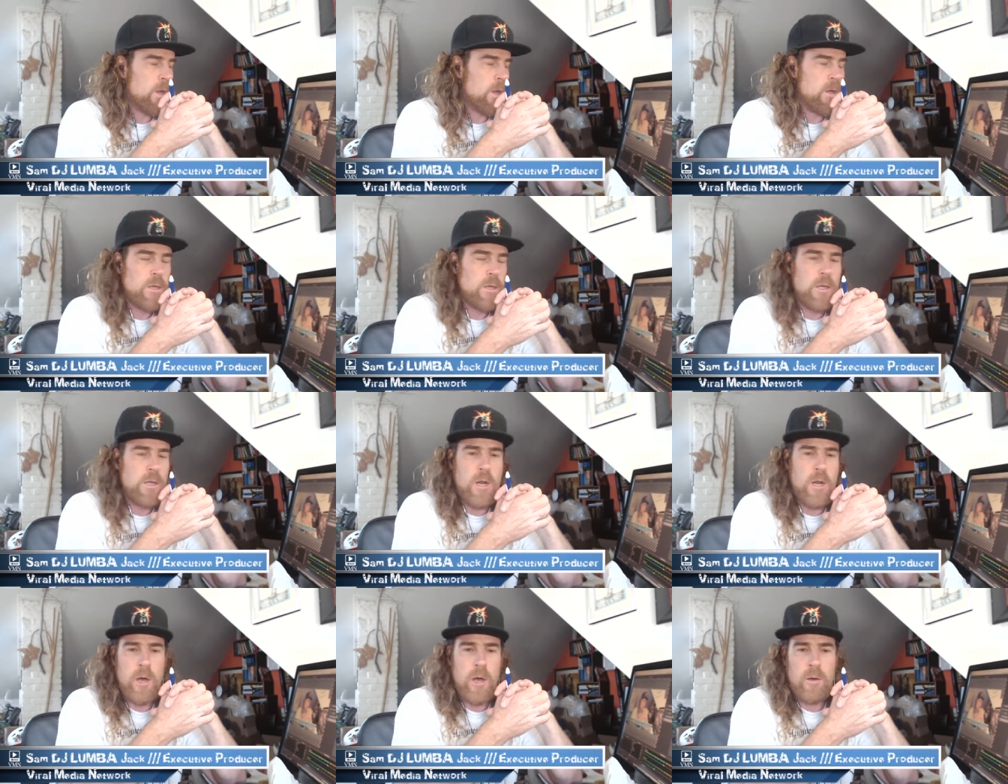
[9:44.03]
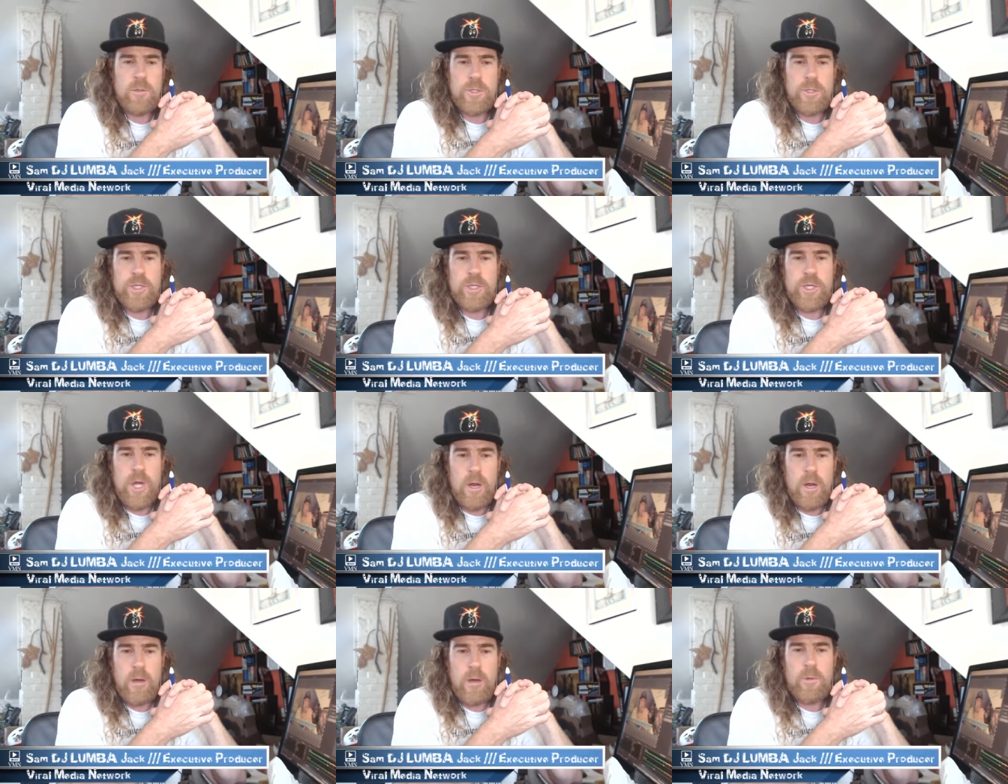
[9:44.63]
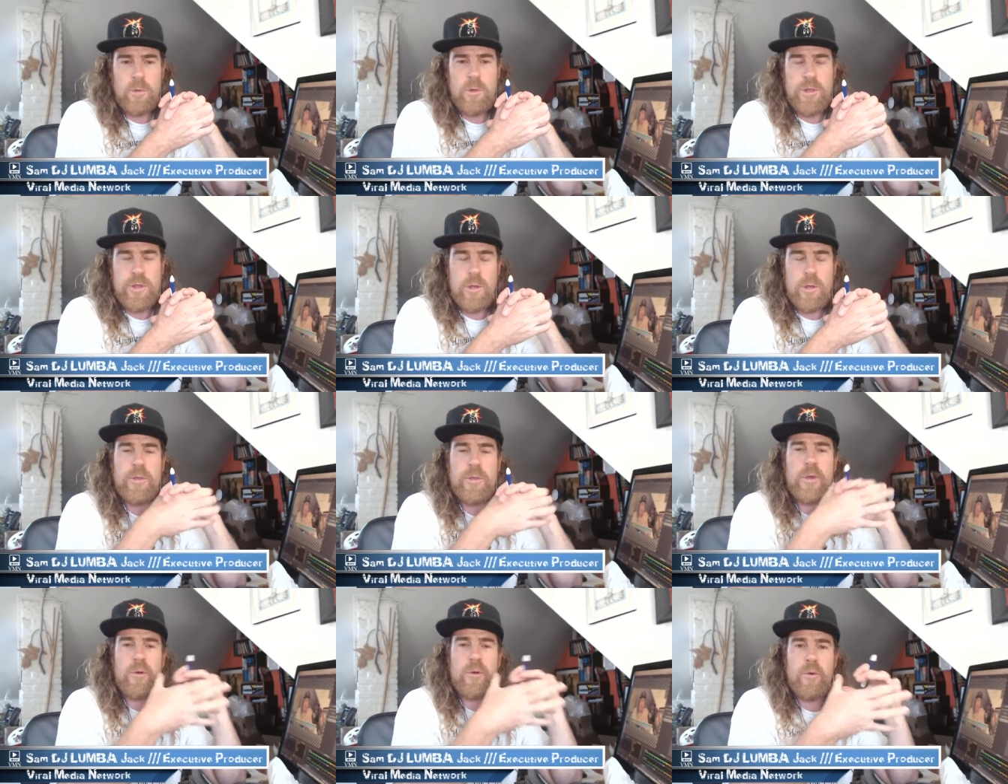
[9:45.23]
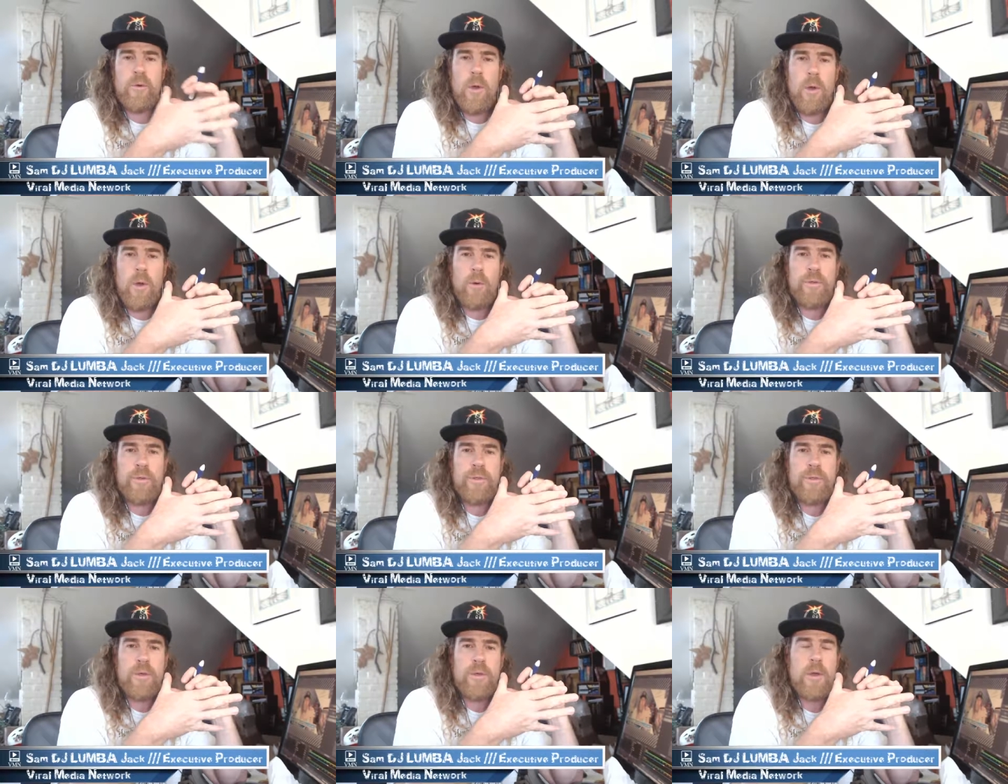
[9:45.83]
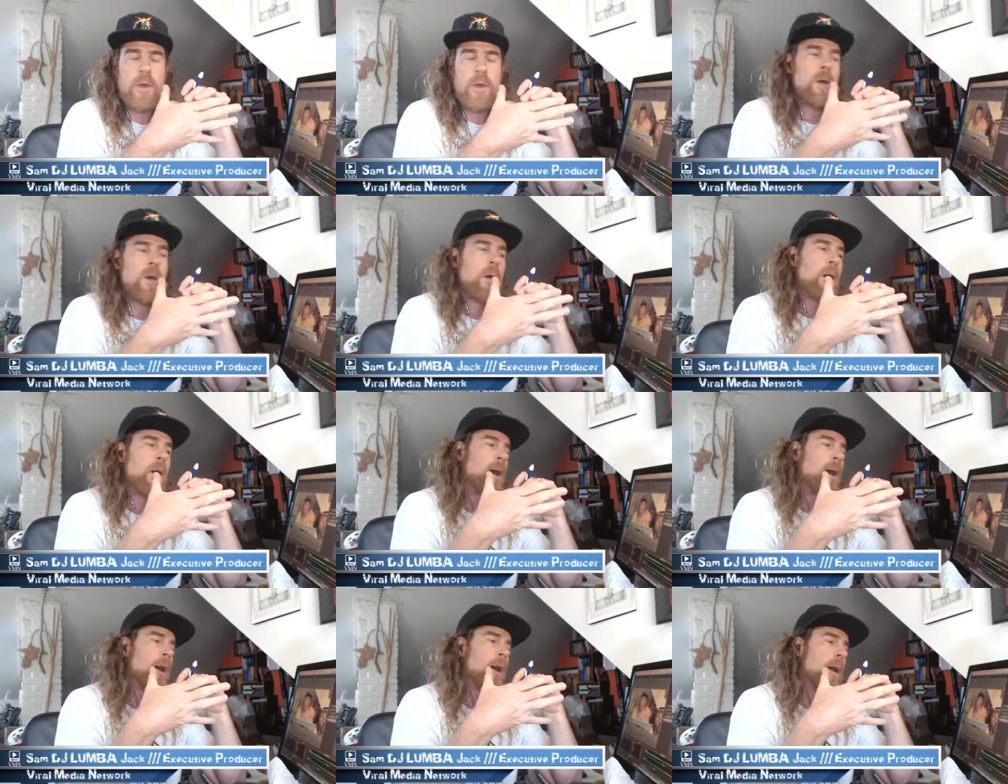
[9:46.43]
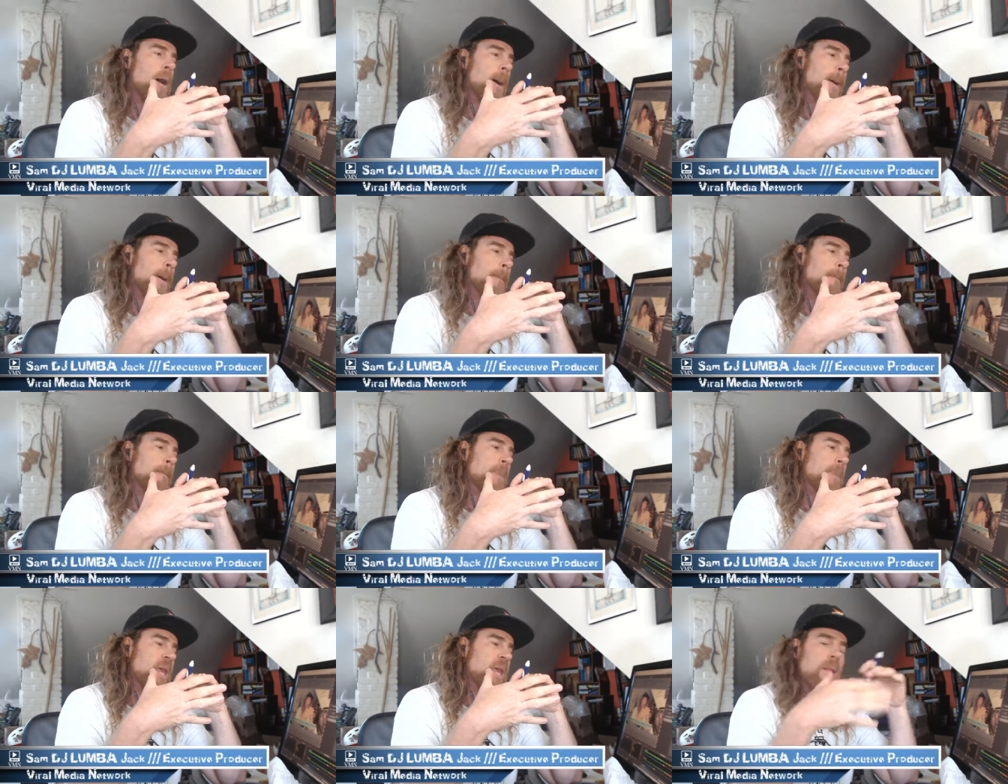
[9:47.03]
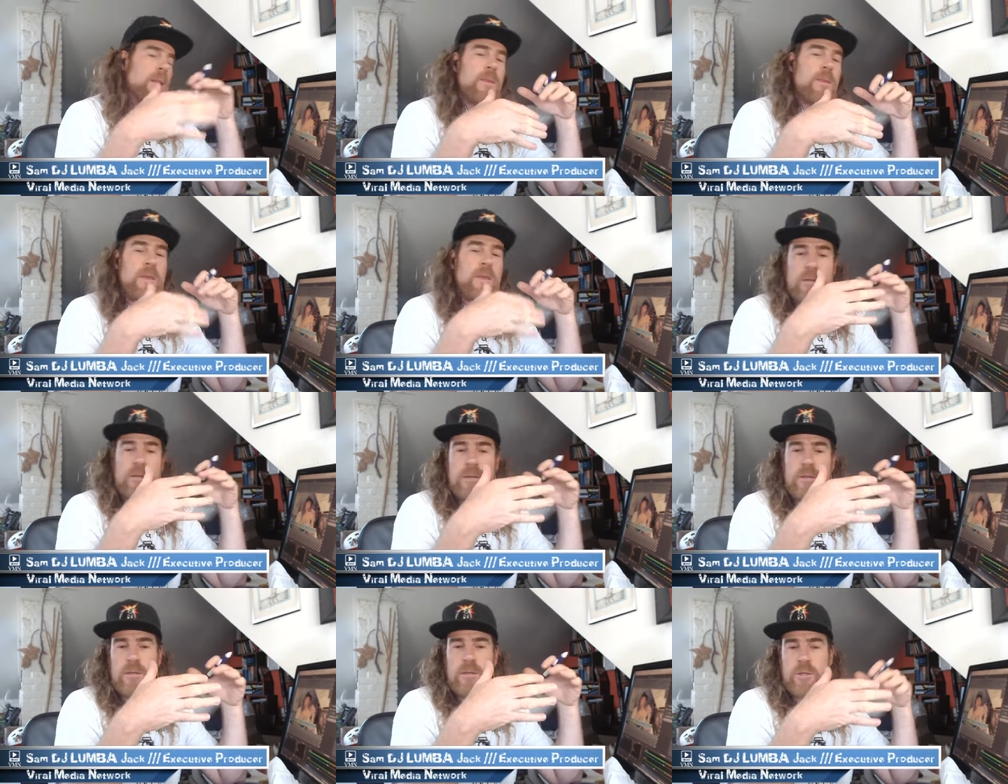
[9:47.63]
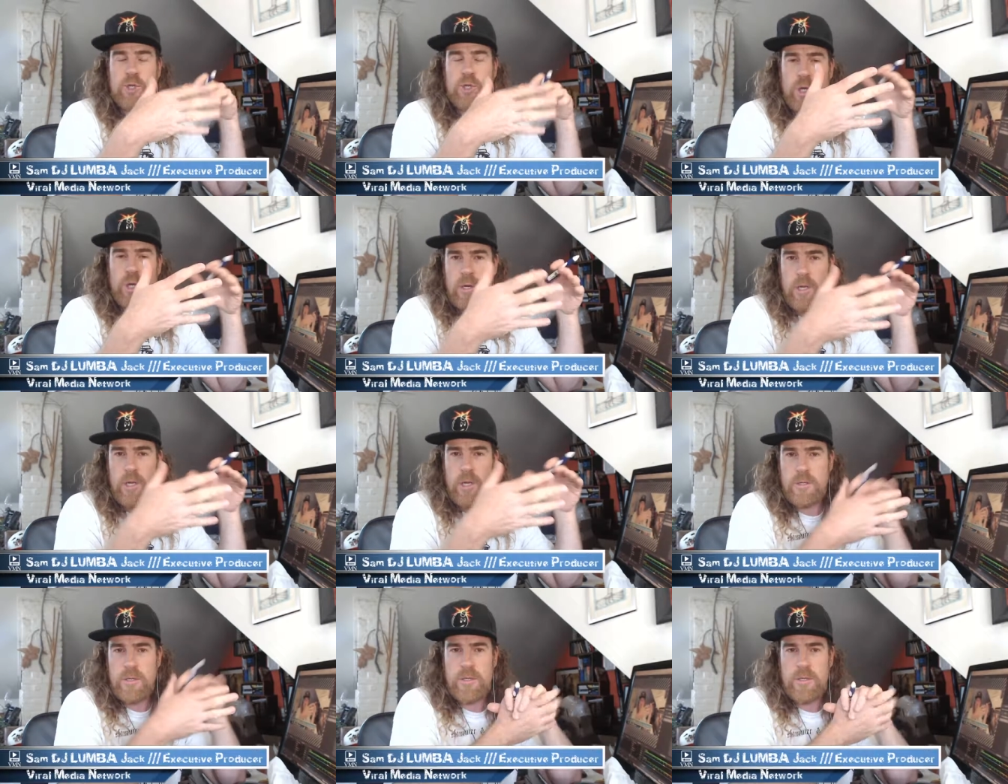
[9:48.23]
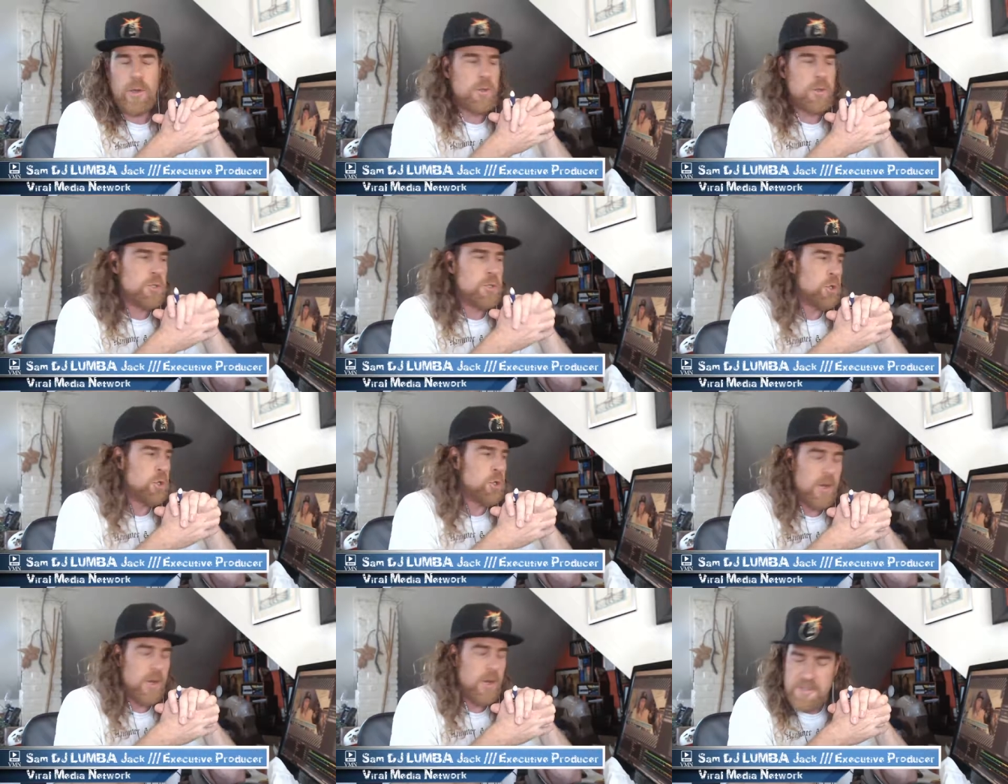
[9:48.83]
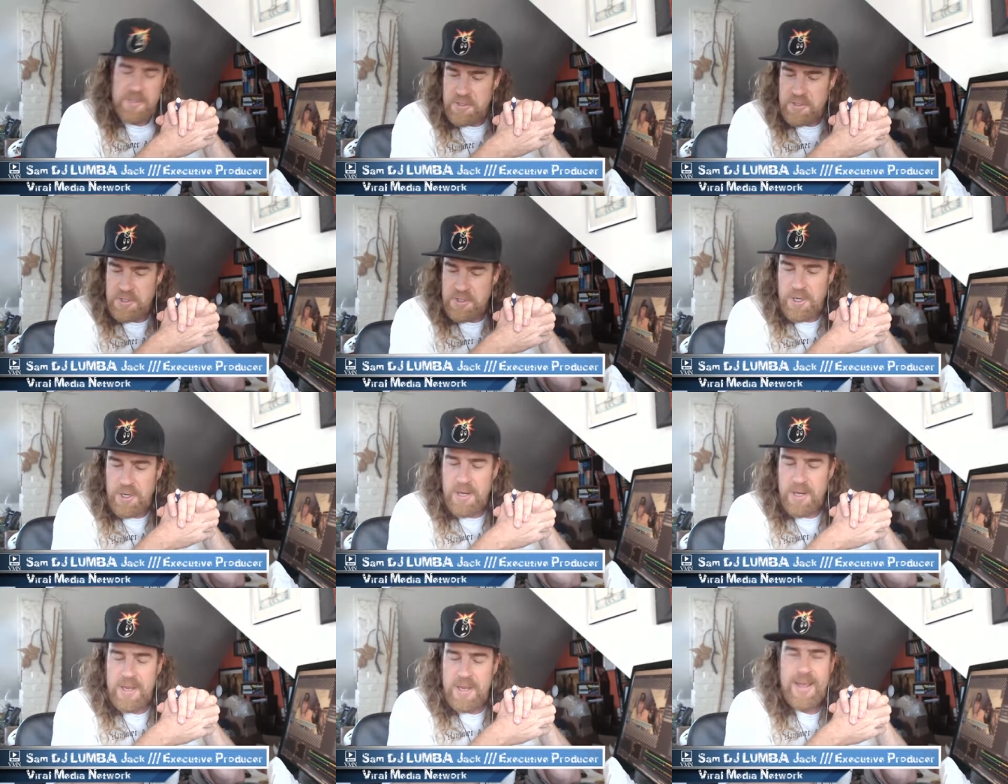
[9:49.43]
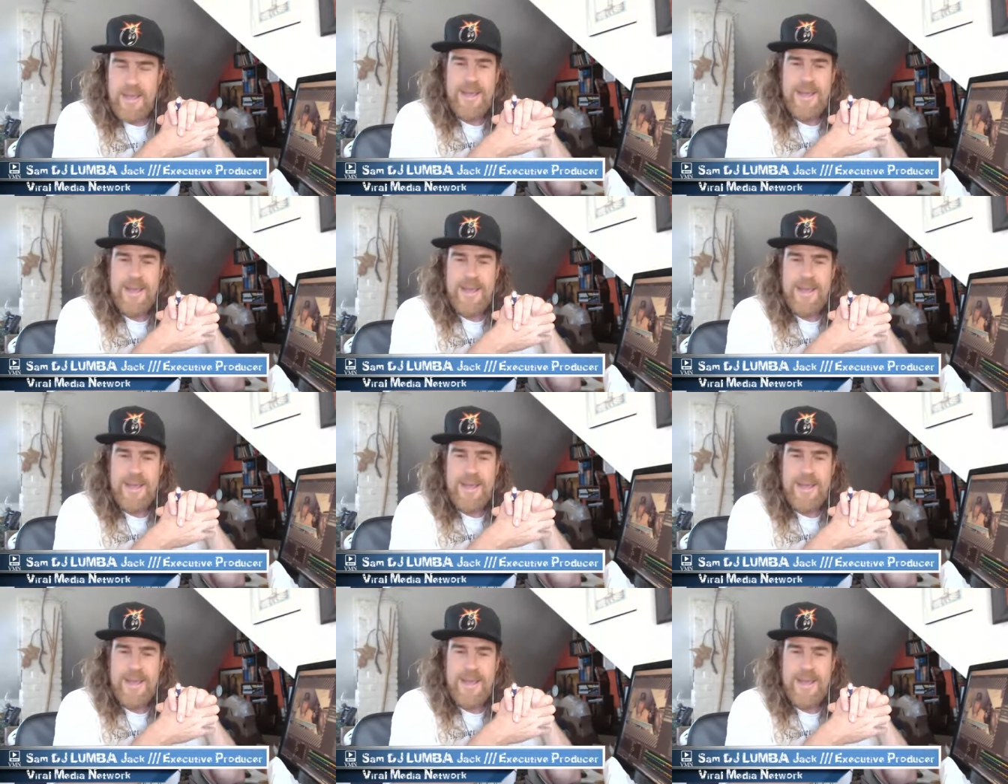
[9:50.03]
you know, sharing with you the growth, um, in this journey. So the joy is in the journey.